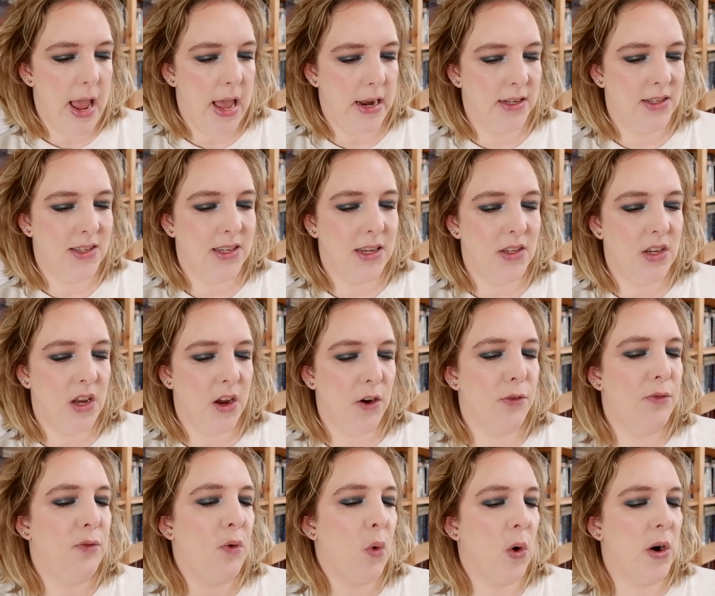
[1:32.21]
and it says
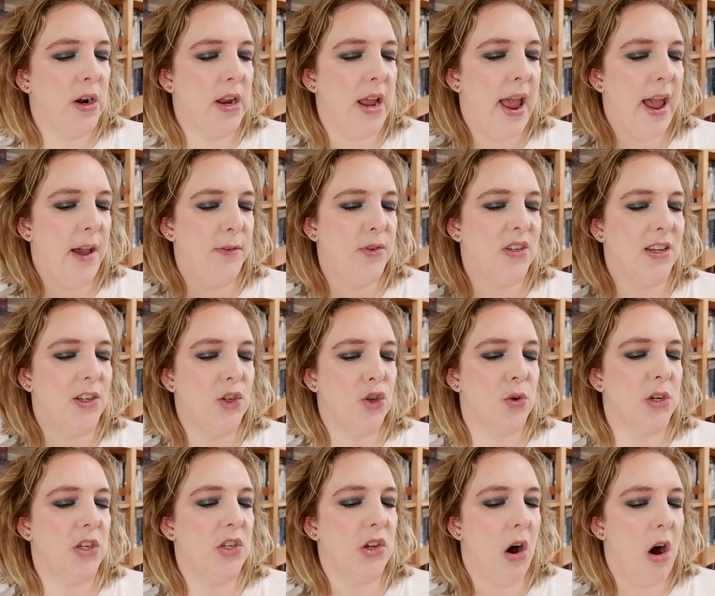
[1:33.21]
here, 4.5
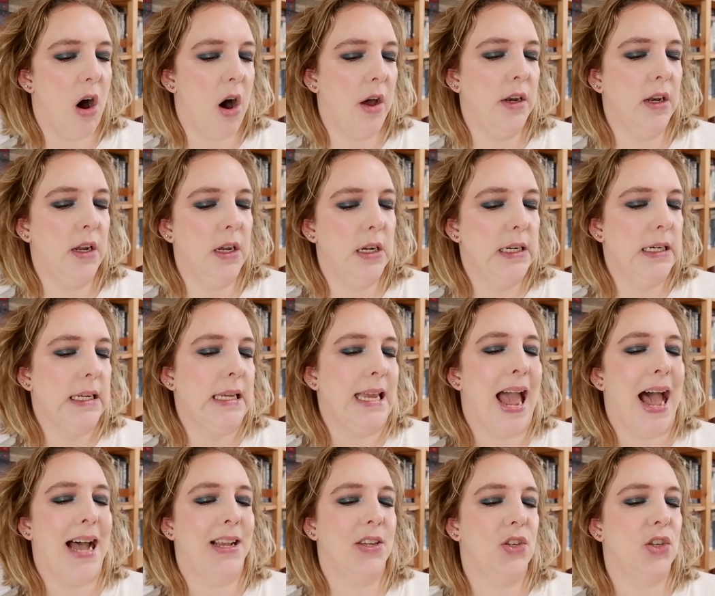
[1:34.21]
centuries on,
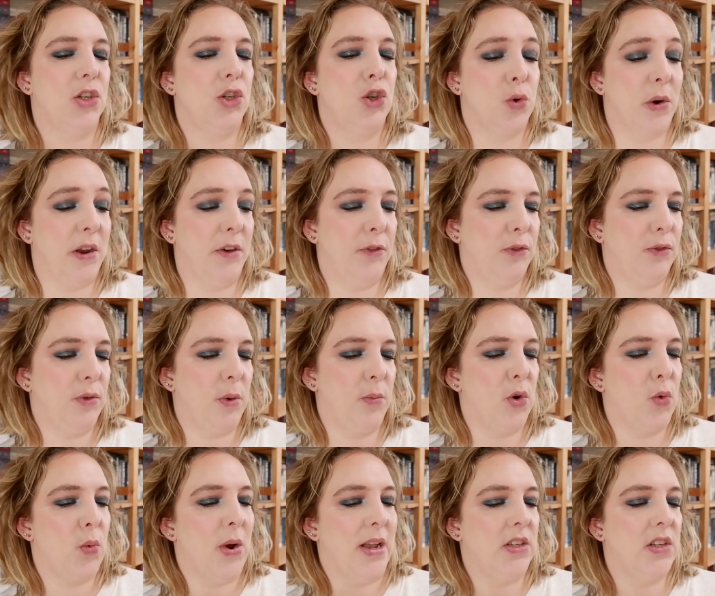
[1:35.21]
cast adrift from
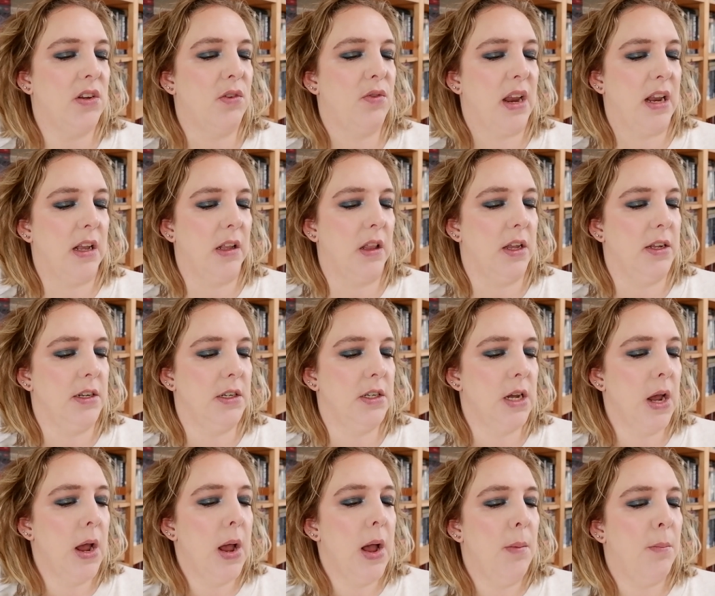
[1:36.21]
the rest of England
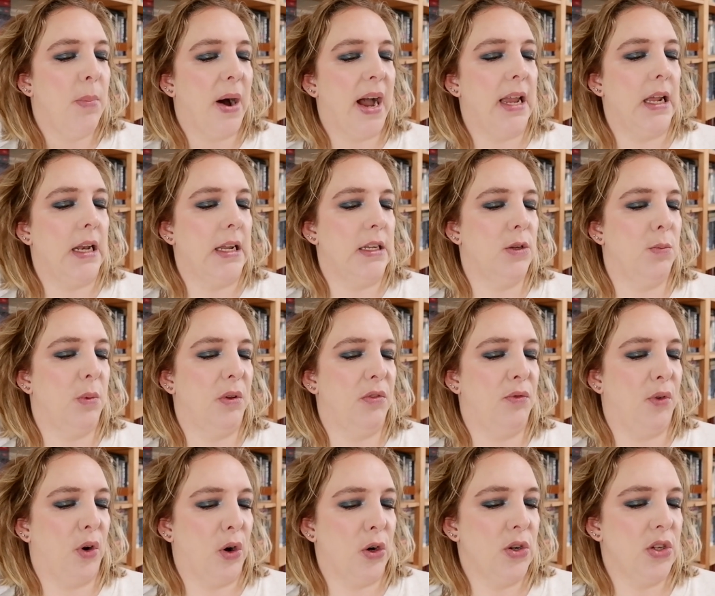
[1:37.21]
by
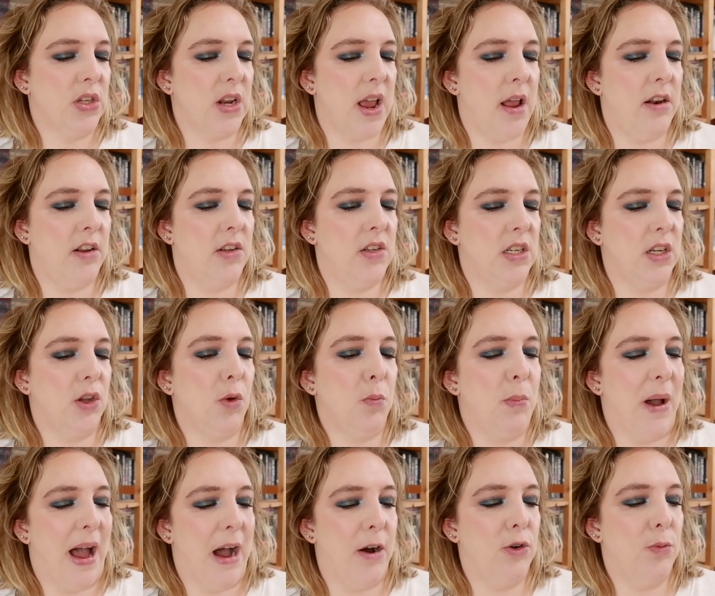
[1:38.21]
Elizabeth I and still
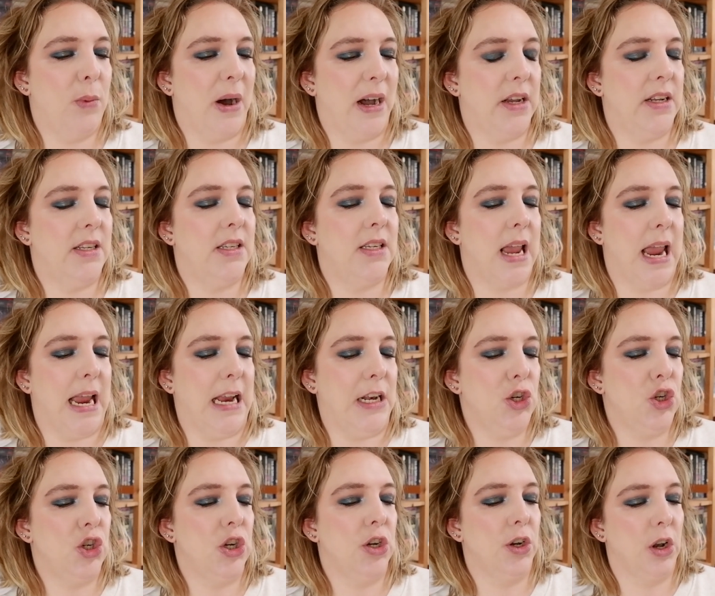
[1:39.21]
bound by its
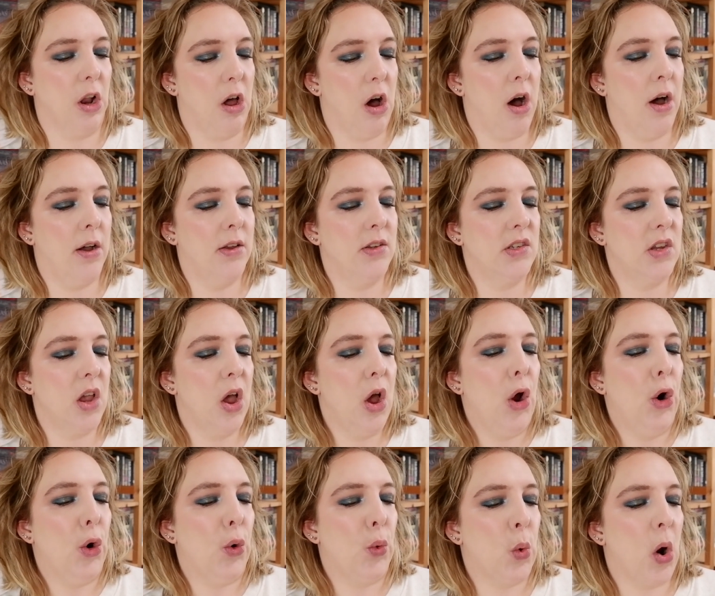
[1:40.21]
ancient laws,
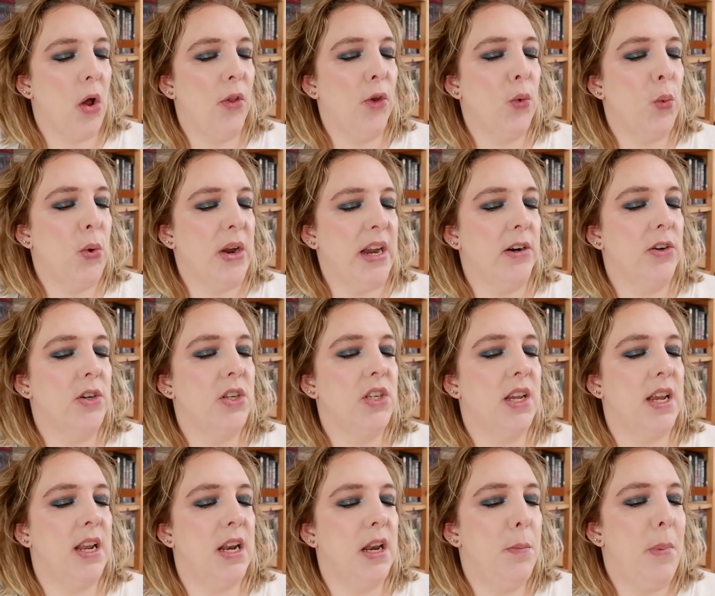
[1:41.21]

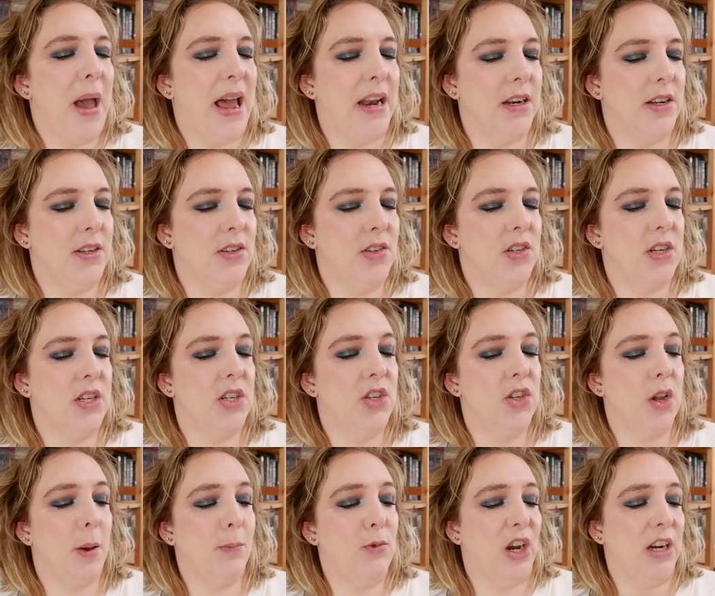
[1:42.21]
Rotherweird's independence is
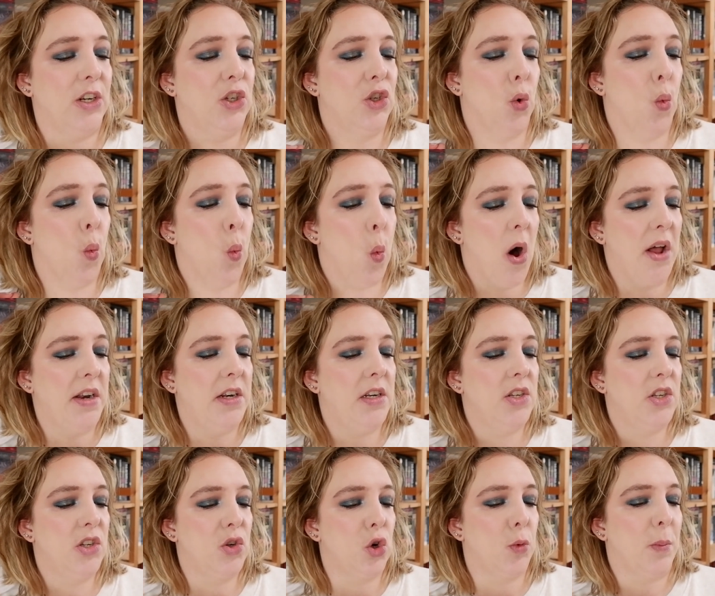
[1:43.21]
subject to one
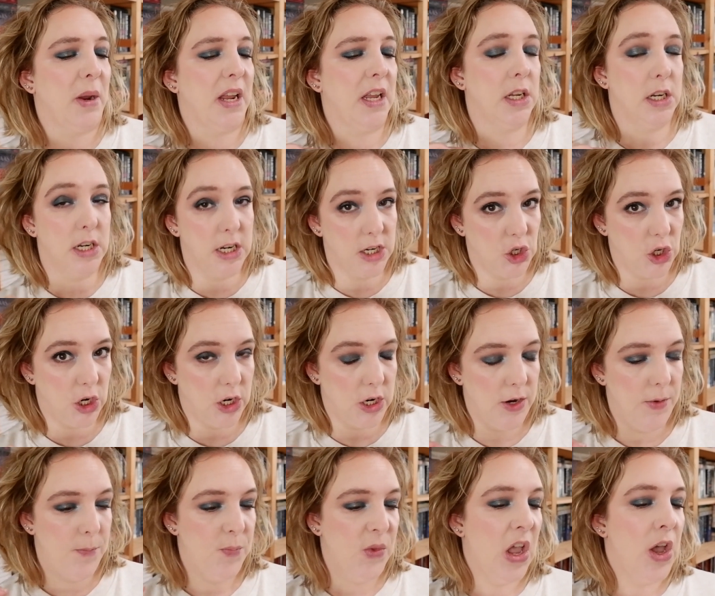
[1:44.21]
disturbing
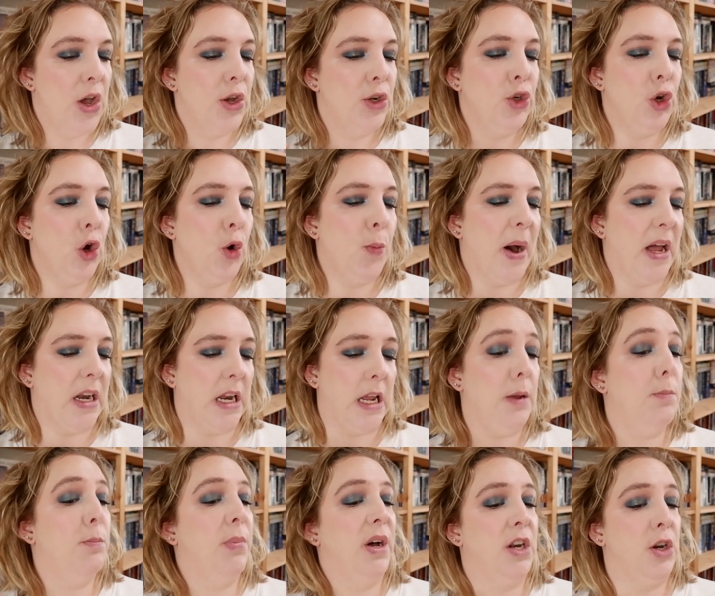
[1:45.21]
condition. Nobody